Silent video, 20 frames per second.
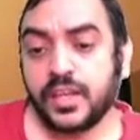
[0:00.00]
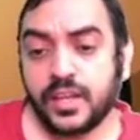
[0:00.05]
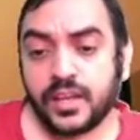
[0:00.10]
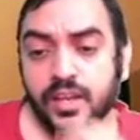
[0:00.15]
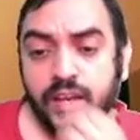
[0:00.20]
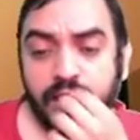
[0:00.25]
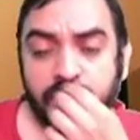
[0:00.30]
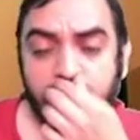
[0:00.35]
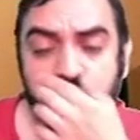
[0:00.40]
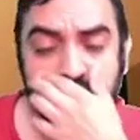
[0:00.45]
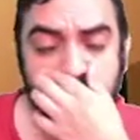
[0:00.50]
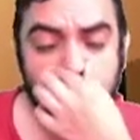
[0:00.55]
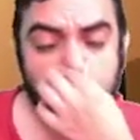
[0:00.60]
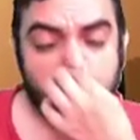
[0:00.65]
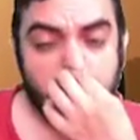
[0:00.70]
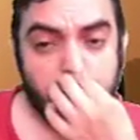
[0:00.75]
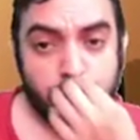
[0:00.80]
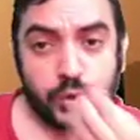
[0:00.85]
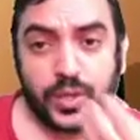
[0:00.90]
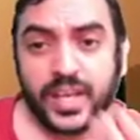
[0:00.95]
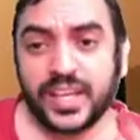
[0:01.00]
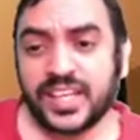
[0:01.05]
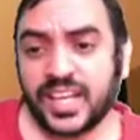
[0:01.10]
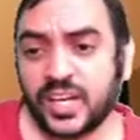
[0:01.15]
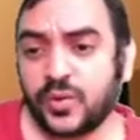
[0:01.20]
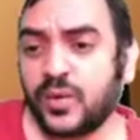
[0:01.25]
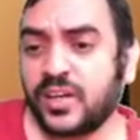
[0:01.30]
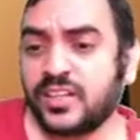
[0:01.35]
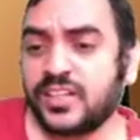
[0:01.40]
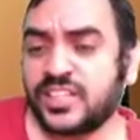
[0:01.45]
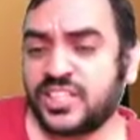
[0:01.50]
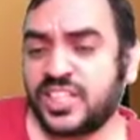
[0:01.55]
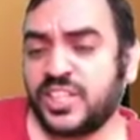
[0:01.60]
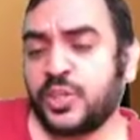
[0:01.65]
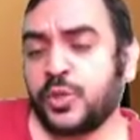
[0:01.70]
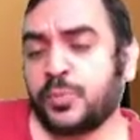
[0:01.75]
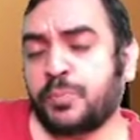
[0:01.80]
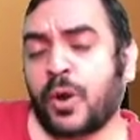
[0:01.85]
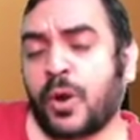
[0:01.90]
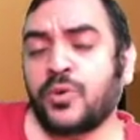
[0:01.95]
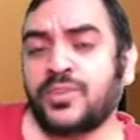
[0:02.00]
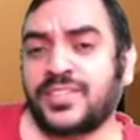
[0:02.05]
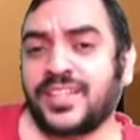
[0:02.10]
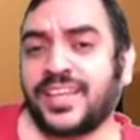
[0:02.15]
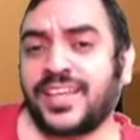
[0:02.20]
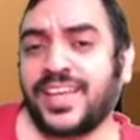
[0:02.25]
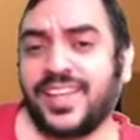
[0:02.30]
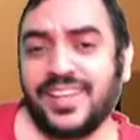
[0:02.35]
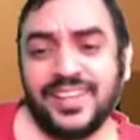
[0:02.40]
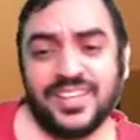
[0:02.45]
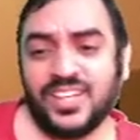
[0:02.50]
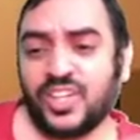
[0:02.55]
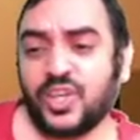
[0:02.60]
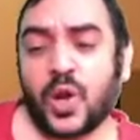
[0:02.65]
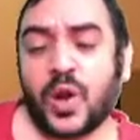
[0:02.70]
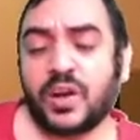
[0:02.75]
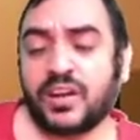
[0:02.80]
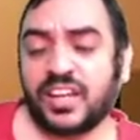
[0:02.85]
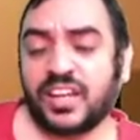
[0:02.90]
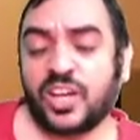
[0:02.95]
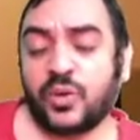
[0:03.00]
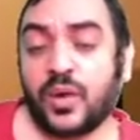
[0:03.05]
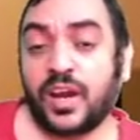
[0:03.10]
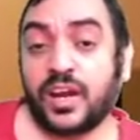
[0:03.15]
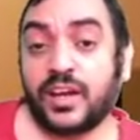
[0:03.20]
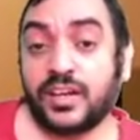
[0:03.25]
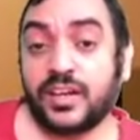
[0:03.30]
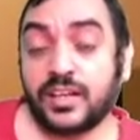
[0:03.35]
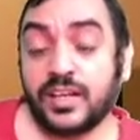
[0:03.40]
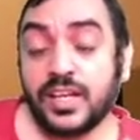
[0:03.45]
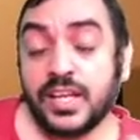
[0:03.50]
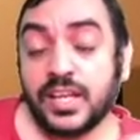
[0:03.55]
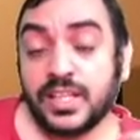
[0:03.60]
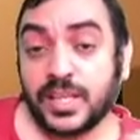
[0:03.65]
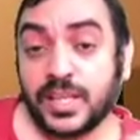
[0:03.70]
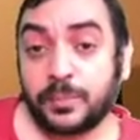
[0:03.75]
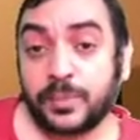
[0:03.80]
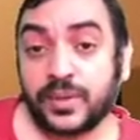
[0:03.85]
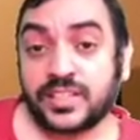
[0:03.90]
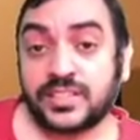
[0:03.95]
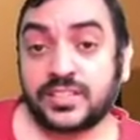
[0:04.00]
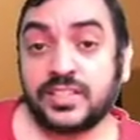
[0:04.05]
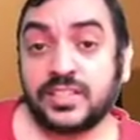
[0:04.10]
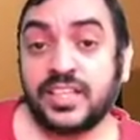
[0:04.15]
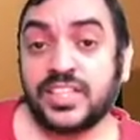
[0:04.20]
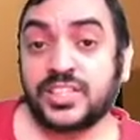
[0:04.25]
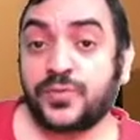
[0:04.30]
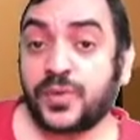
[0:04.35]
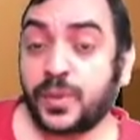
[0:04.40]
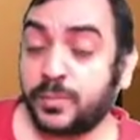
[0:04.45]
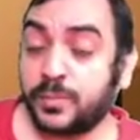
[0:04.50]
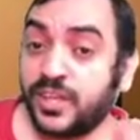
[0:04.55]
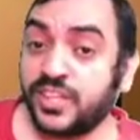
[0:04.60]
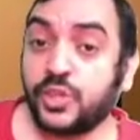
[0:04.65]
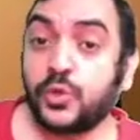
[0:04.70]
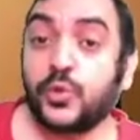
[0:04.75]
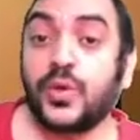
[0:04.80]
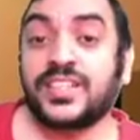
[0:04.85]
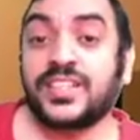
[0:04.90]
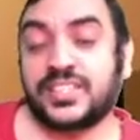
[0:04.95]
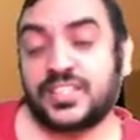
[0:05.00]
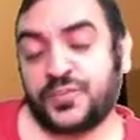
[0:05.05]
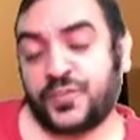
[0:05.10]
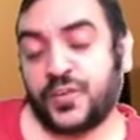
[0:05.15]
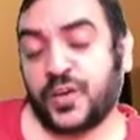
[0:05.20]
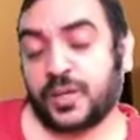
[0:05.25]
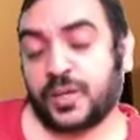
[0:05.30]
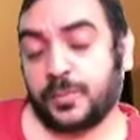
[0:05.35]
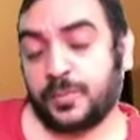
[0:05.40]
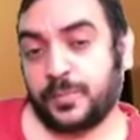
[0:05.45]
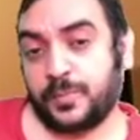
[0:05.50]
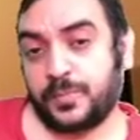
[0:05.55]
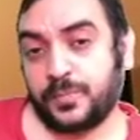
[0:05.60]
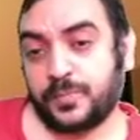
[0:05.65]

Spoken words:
And should I convert this into pounds again? Not required. The person is from the US firm.